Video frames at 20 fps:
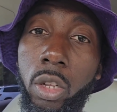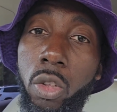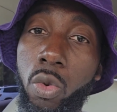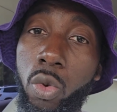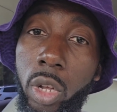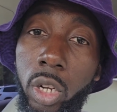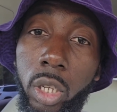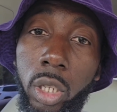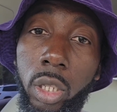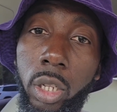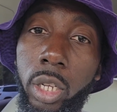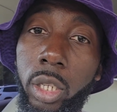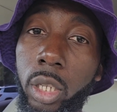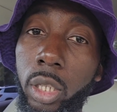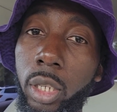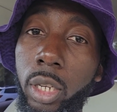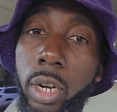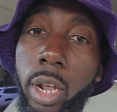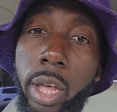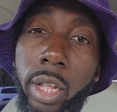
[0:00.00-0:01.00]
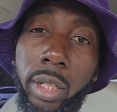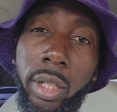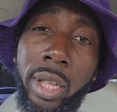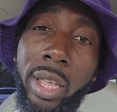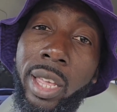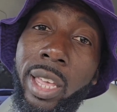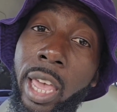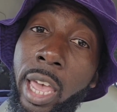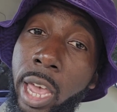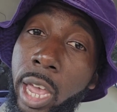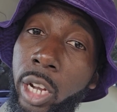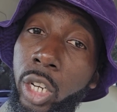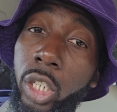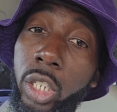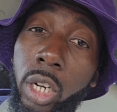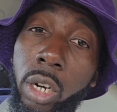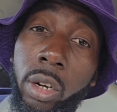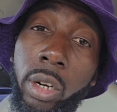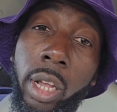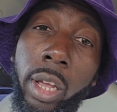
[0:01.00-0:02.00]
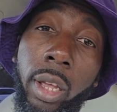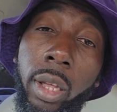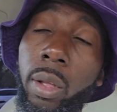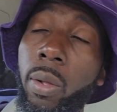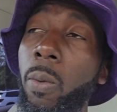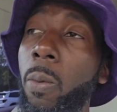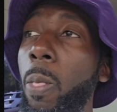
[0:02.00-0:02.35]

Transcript: And you can just listen to that link and share that.